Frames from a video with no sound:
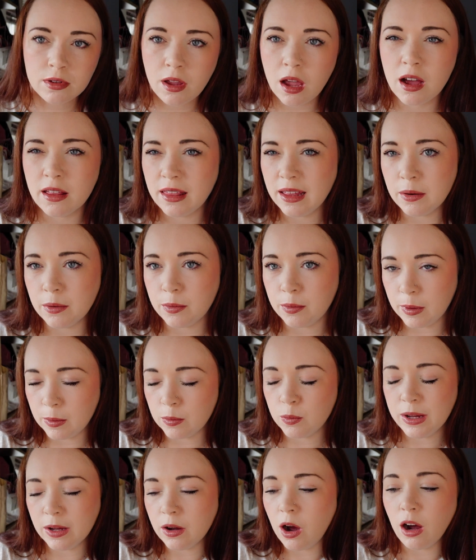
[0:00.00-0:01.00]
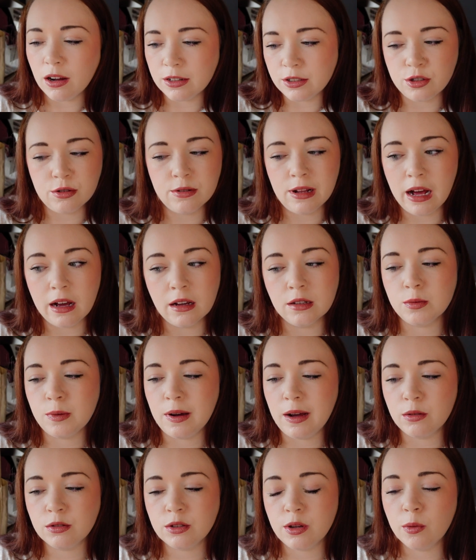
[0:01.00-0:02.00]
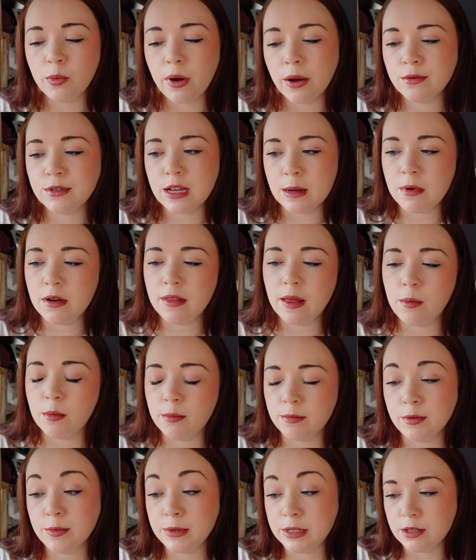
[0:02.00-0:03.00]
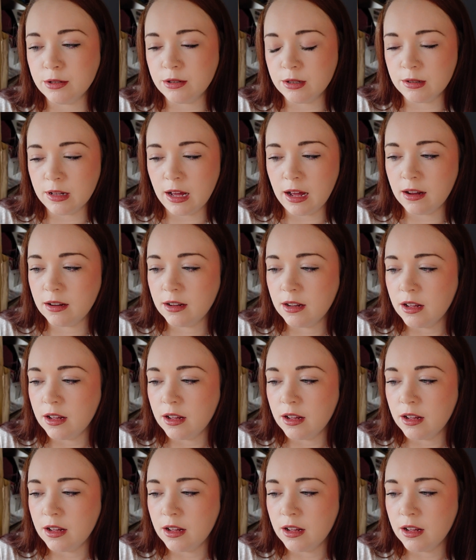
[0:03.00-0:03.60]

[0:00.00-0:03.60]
I think I do that as well, so I won't demo that one, but we do that.